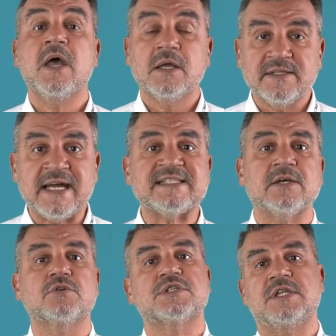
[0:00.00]
Third,
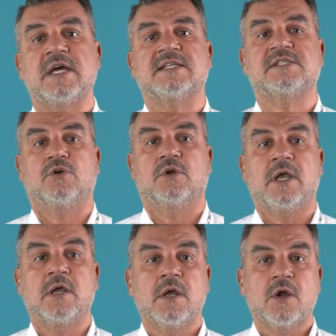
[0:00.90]

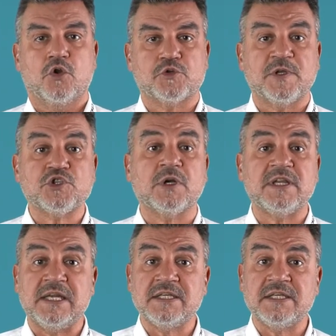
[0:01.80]
the thickness of the